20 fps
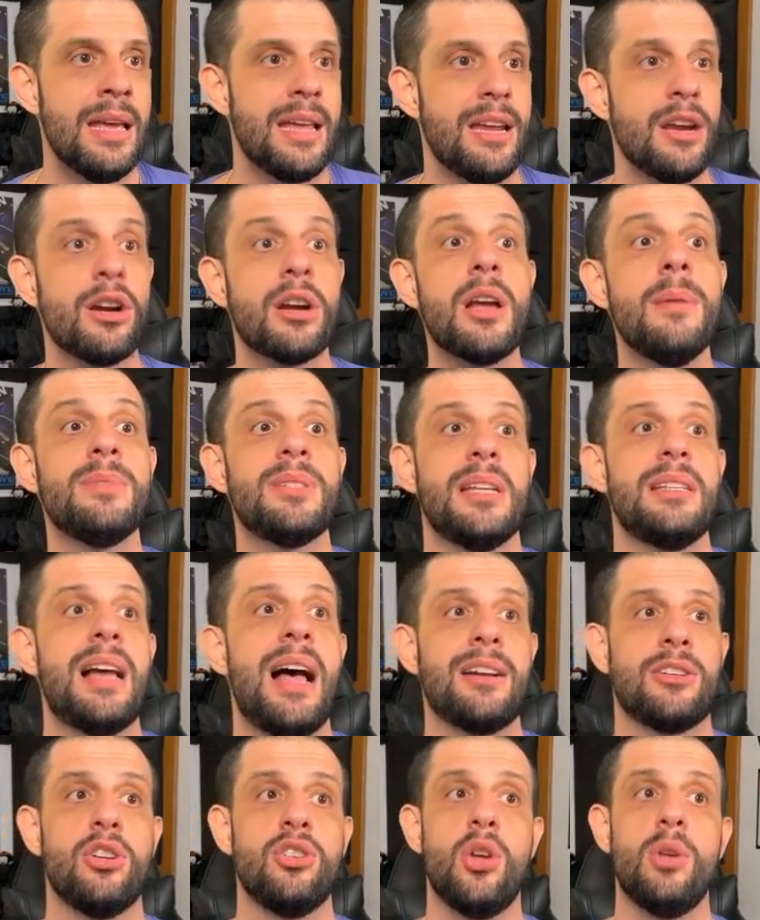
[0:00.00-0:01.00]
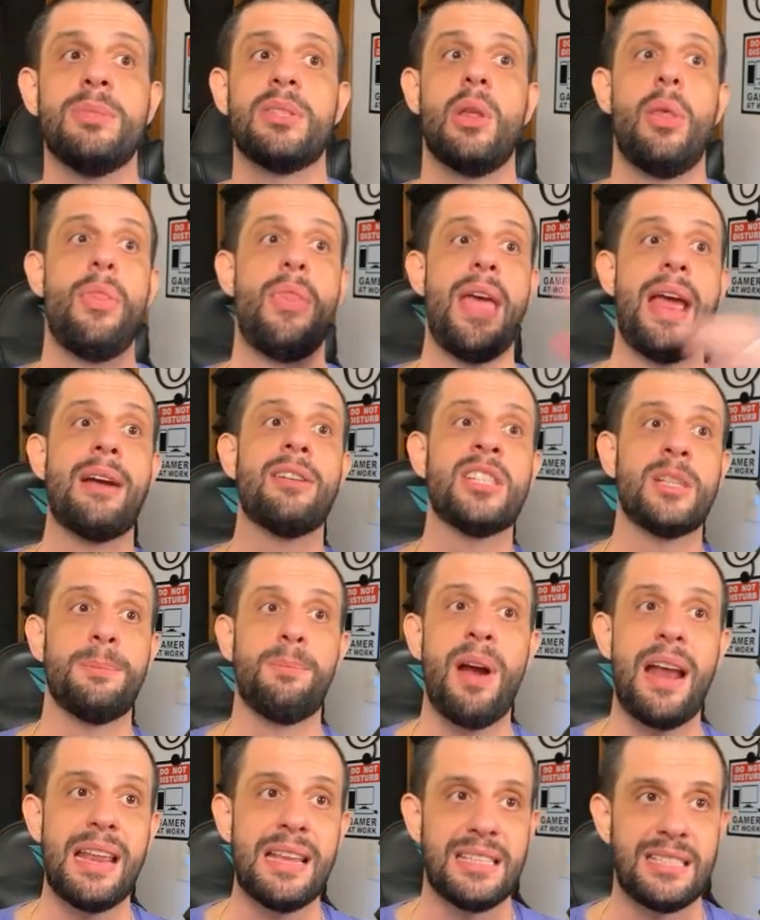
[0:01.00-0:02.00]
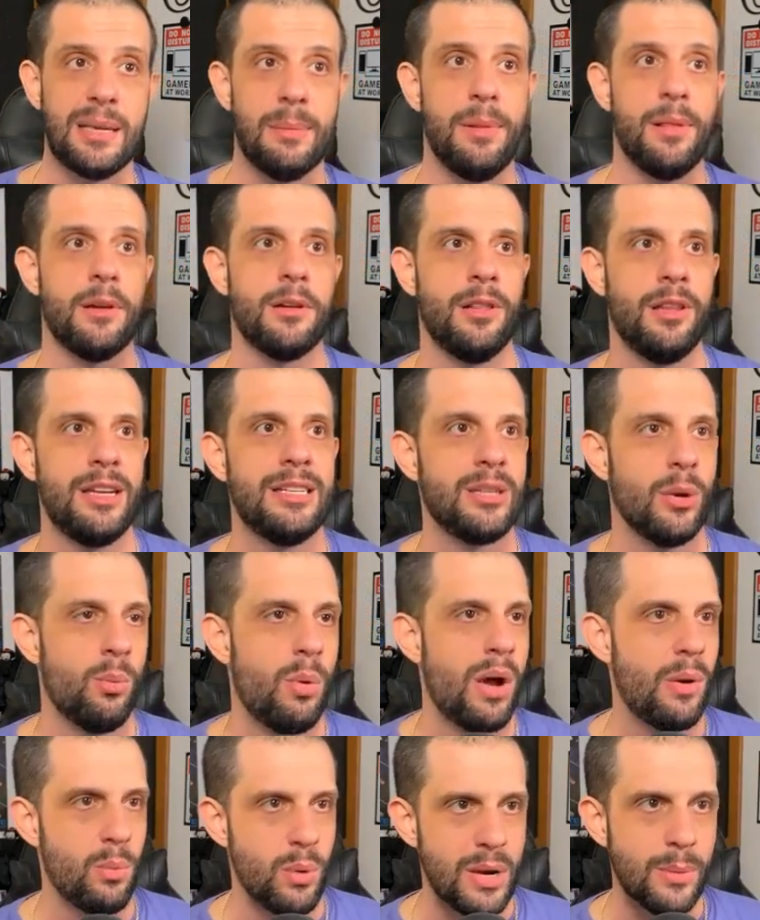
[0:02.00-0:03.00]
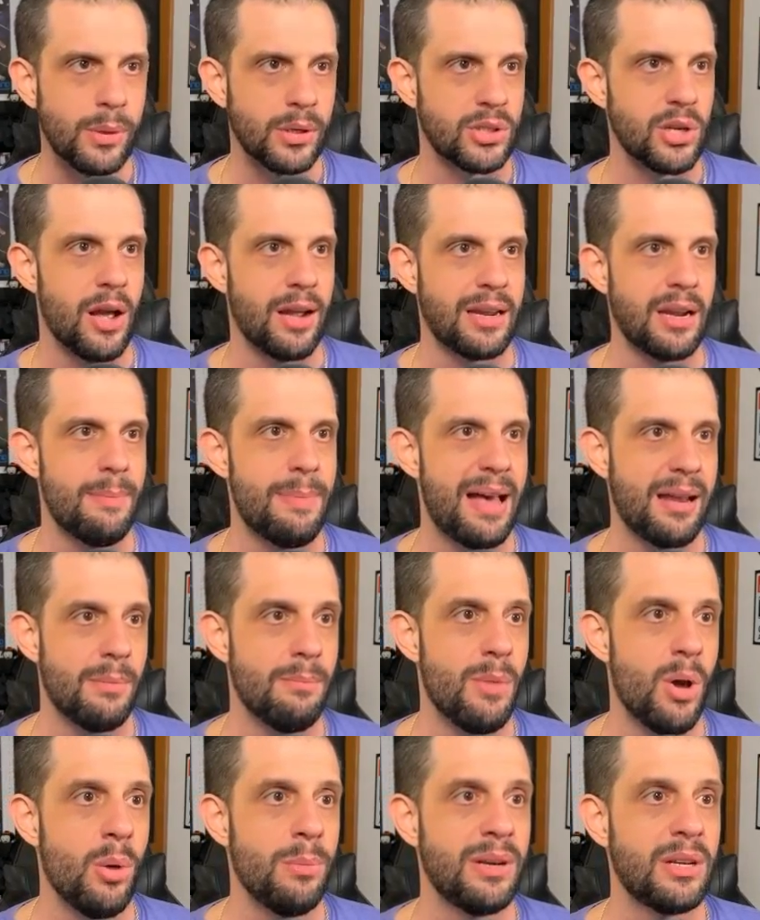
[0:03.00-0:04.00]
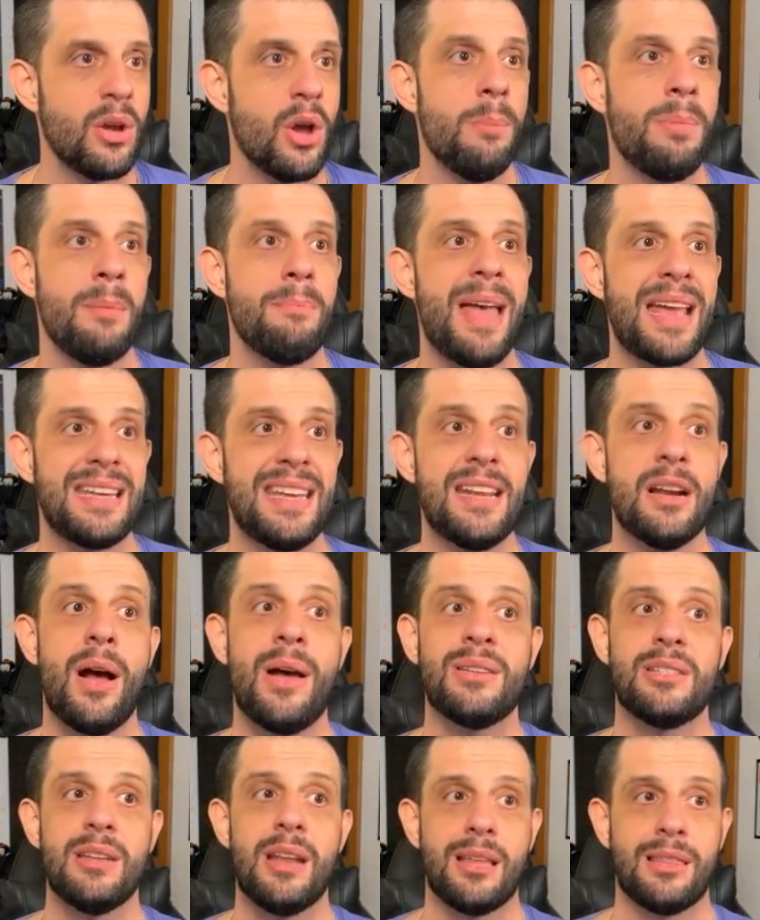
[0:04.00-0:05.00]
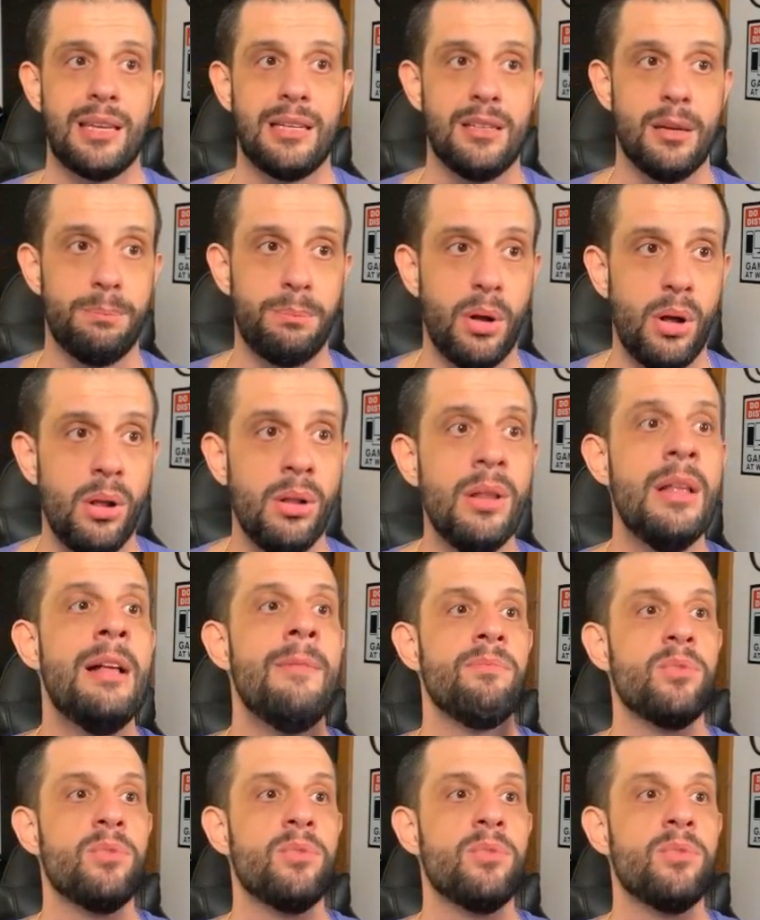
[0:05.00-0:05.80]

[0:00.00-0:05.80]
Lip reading: Here comes a Dr. Doom, so they're spreading similarly to what we were talking about a moment ago, but Magneto has nothing to pull.